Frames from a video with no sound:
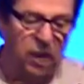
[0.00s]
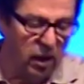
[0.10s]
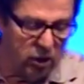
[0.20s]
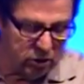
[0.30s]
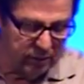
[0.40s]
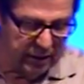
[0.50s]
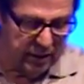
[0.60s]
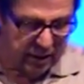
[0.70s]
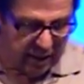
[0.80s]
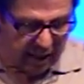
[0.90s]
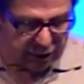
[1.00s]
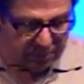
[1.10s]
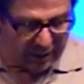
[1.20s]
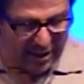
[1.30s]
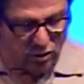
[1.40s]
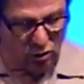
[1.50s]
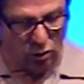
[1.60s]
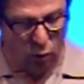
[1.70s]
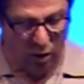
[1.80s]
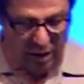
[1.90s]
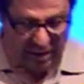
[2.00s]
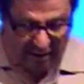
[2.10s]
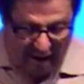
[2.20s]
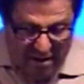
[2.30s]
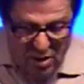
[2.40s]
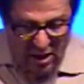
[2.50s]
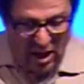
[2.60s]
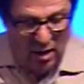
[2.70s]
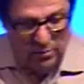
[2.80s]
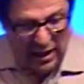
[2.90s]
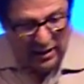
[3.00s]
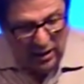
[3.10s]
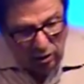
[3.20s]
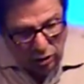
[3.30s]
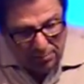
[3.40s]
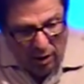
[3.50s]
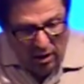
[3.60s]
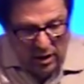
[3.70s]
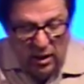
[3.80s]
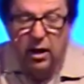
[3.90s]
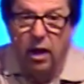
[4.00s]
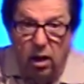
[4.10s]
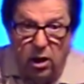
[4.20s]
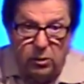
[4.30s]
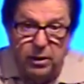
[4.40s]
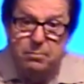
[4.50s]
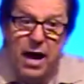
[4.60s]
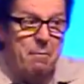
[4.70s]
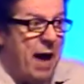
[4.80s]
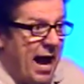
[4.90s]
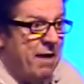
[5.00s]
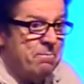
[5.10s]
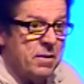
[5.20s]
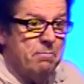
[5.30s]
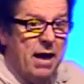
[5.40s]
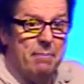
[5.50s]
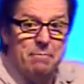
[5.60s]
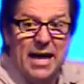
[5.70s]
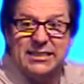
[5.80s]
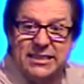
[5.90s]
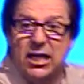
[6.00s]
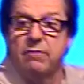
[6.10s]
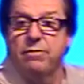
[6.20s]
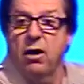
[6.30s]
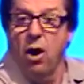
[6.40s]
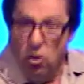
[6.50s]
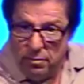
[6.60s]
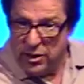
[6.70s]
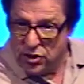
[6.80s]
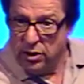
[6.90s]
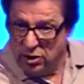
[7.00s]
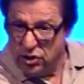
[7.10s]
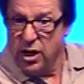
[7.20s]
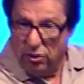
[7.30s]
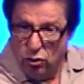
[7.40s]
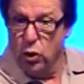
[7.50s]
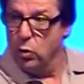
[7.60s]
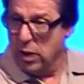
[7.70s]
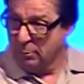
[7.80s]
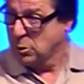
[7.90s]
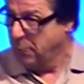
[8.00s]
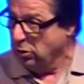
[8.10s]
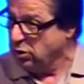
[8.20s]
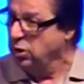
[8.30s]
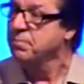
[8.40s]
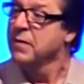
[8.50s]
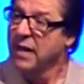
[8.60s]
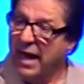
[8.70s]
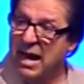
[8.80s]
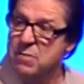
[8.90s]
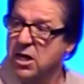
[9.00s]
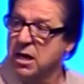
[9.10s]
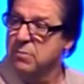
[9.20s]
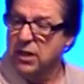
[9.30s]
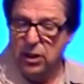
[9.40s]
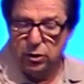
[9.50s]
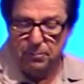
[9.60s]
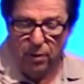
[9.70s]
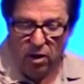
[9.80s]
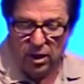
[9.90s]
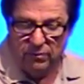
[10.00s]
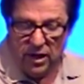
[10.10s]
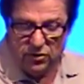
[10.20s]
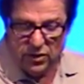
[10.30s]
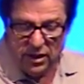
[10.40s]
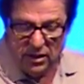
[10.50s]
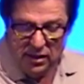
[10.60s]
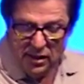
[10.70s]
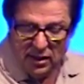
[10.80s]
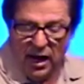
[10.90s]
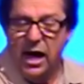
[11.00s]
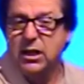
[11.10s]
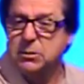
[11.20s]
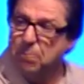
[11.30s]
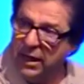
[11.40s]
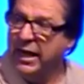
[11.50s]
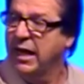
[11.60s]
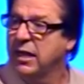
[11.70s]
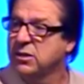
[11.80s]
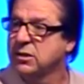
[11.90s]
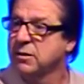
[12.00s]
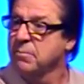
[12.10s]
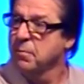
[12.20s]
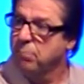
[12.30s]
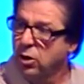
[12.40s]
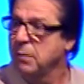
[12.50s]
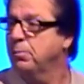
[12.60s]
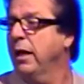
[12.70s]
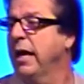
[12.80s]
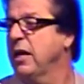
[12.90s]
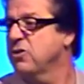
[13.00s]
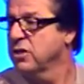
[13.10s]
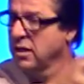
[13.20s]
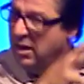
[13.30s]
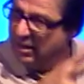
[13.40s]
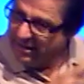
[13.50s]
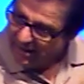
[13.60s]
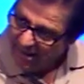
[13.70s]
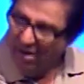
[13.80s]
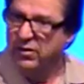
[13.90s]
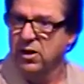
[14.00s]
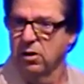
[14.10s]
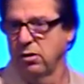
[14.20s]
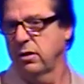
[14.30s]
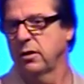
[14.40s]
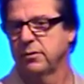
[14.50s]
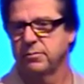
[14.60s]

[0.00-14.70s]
Ultimately, God's plans are thwarted, and I become that guilty party. Ultimately, by my by my sin of omission, just not doing what I'm supposed to do, I become the guilty party of not seeing God's plans put in place on the earth.